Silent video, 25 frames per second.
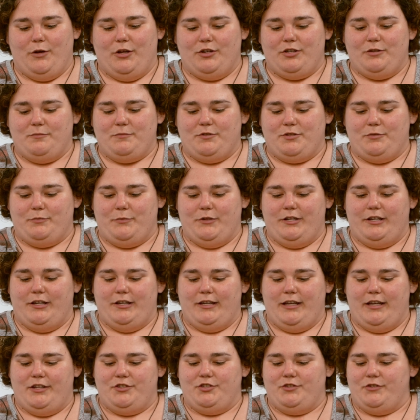Welcome to
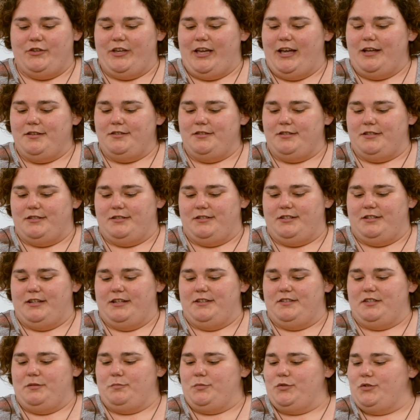Riga Edu-Cast. In
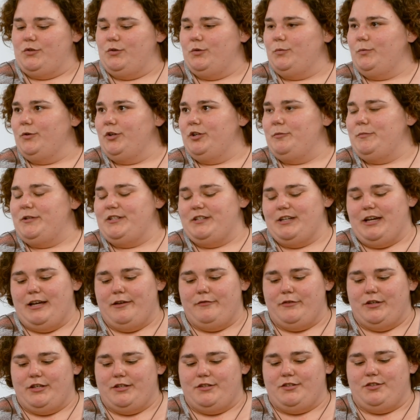today's episode, we're going to be
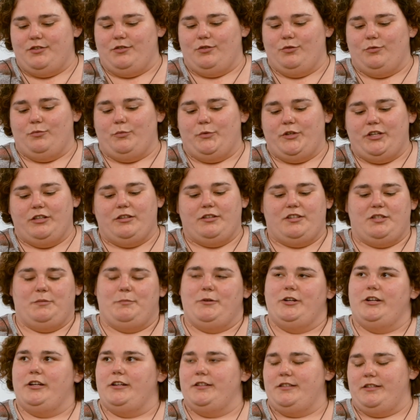diving into the real
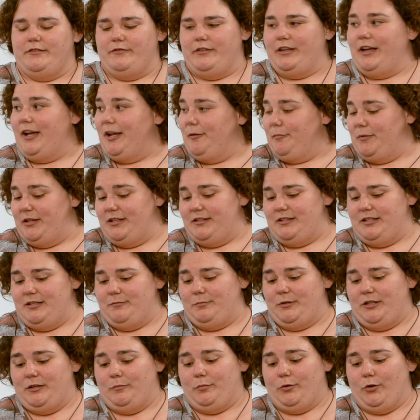experience of the IB
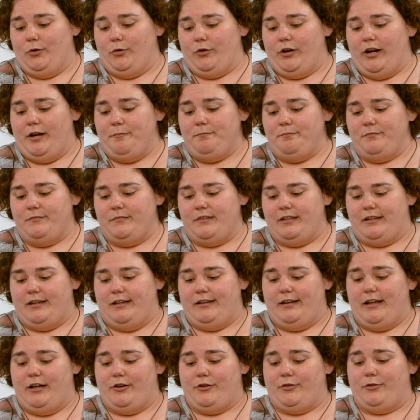DP program
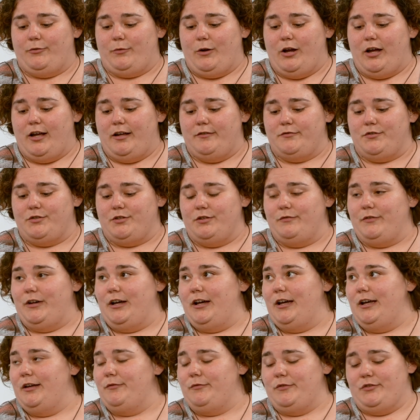and how to thrive,
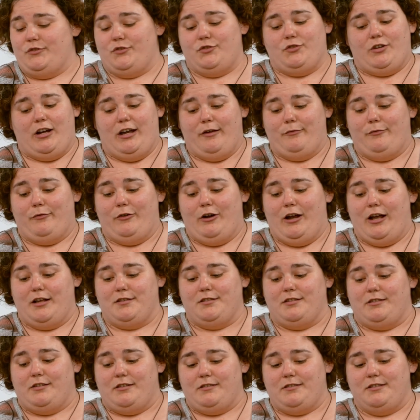survive, and strive for
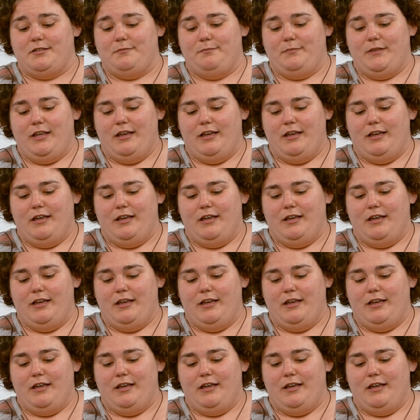excellence.